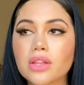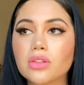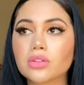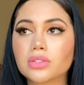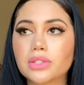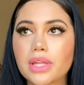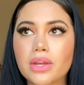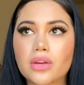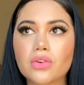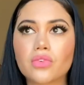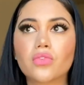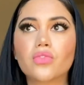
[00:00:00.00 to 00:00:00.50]

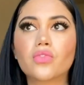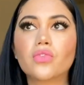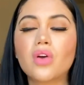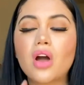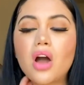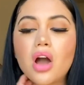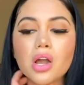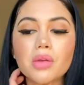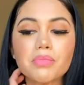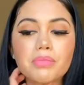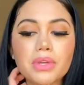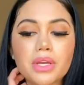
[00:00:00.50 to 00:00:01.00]
looked like a
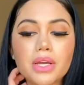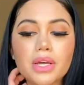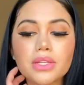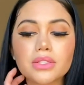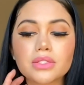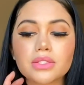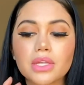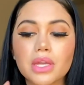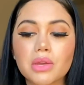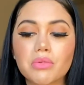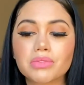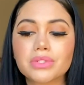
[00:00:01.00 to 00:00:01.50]
frog
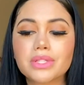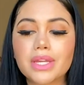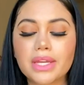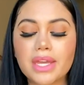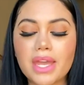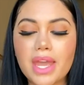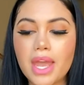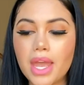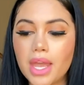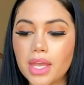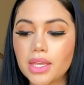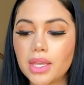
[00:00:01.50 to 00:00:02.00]
because it was
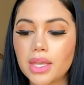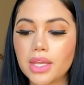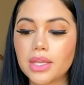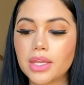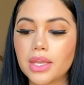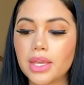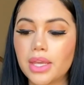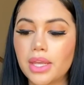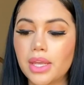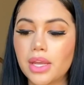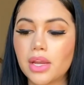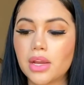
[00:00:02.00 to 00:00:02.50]
like
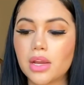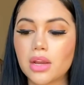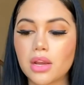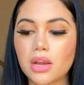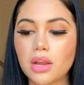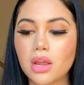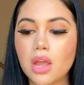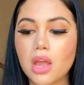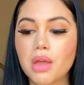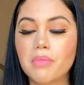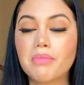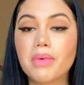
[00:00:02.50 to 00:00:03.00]
hanging
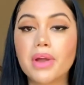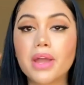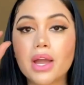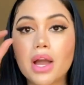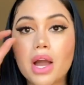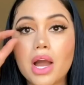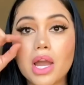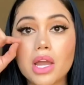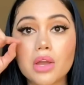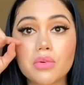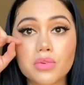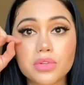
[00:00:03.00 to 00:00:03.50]
here. My
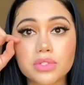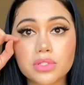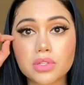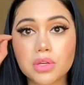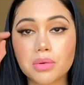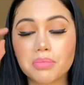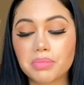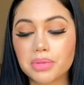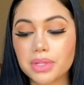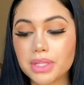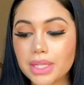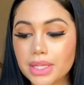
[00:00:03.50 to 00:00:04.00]
eye was
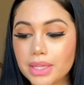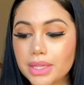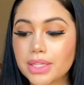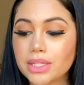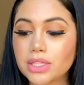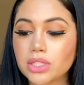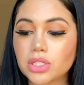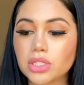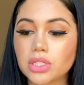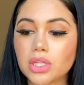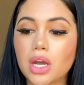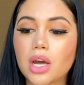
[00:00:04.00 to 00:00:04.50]
completely
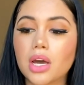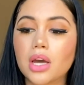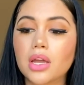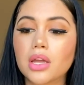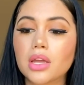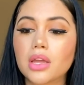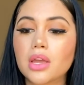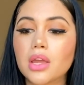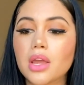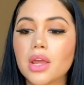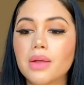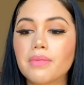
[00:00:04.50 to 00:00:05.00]
shut.
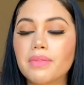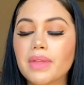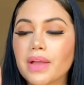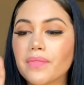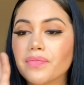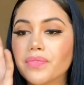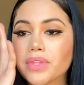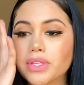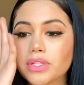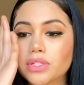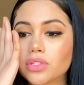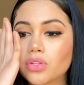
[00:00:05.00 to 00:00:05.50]

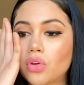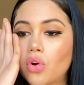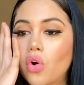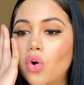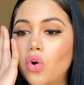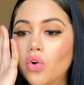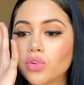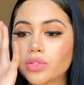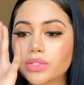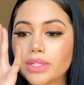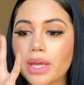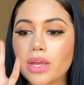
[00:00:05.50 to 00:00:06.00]
Like this
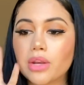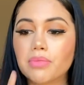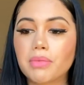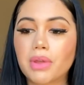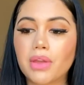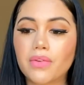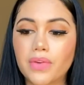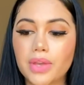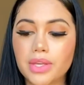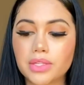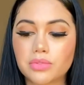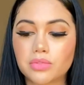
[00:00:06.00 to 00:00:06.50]
whole side of
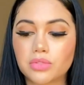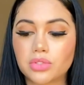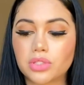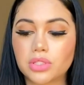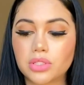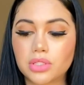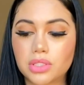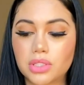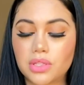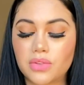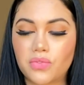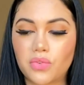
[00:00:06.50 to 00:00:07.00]
my face was
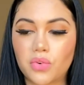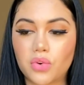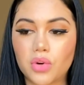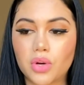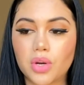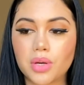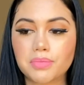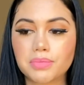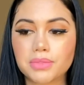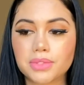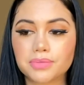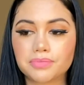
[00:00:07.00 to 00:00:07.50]
just
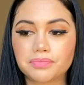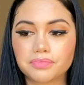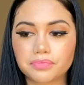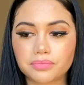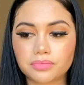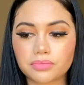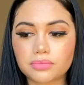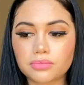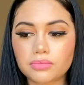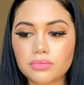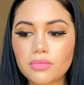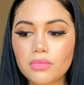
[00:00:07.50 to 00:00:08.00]
deformed.
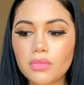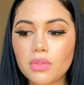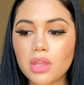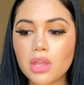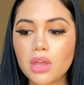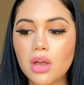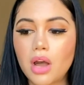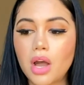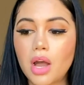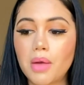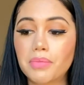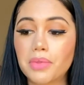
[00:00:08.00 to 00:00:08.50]

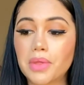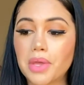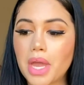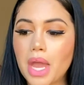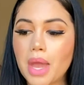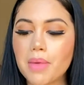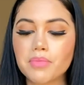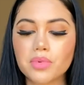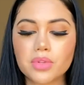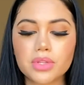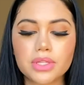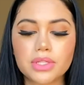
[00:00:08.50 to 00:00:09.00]
The
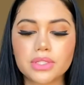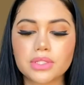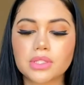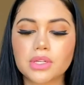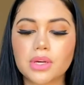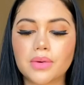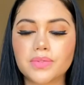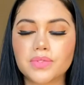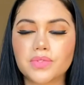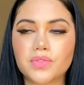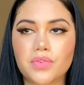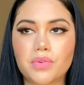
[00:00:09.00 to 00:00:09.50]
ambulance
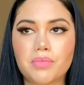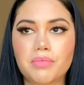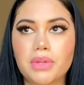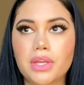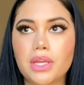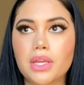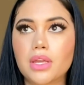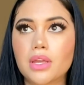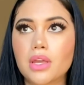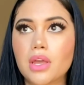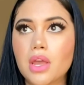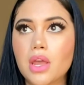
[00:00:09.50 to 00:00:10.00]
comes for
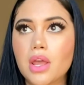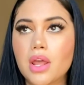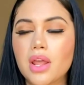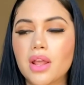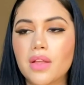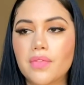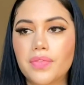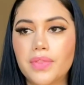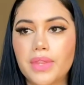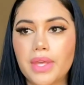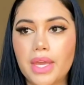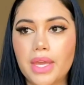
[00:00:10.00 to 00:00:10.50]
me.
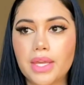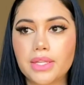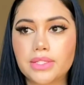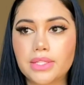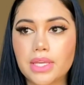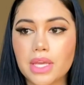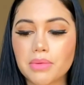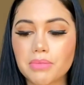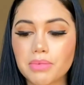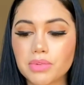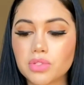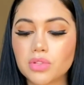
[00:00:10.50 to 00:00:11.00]
They
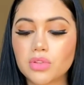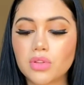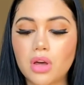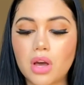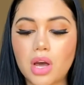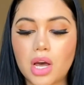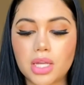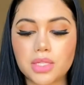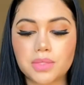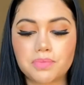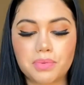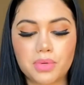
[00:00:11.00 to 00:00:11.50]
take me to the
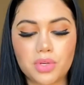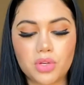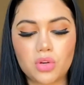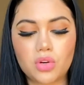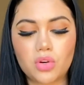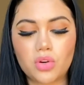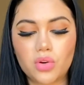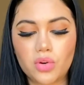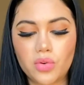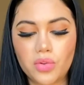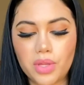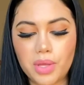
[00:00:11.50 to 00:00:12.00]

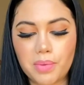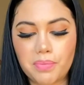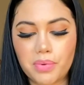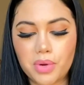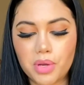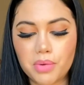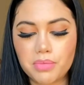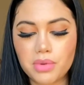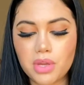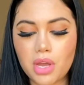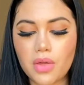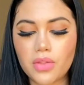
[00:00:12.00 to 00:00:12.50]
hospital. They
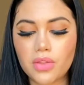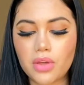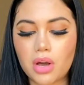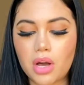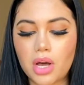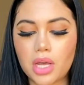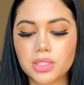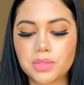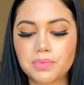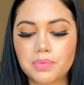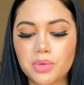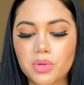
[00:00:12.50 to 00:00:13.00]
put me on the
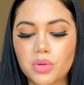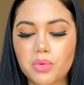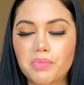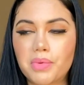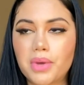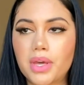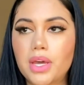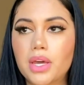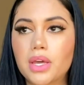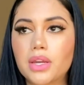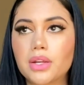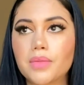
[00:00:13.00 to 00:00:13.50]
hospital
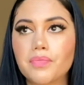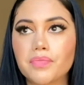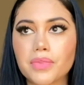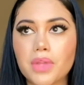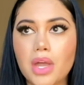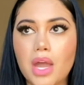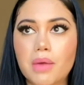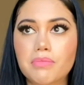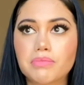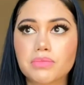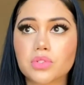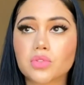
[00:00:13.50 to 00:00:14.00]
bed.
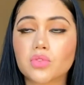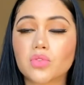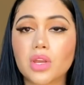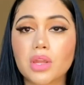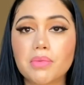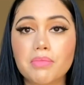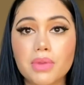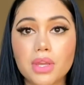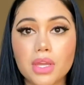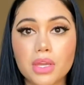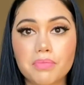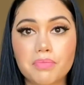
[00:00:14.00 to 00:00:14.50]
I'm
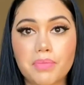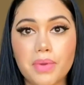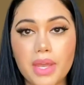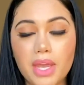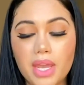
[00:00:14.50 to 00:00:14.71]
screaming in pain.